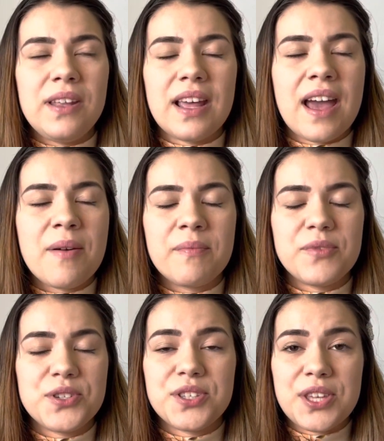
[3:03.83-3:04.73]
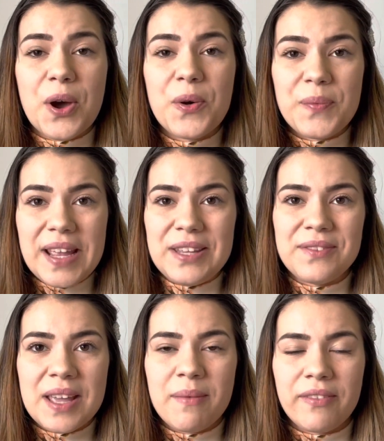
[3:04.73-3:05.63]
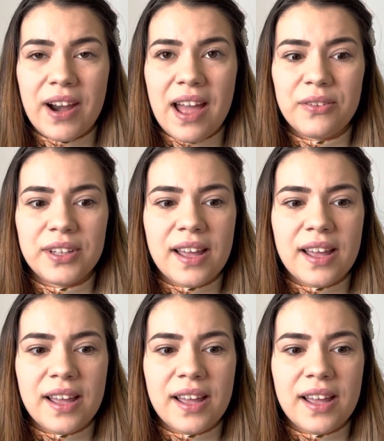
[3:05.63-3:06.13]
of them around.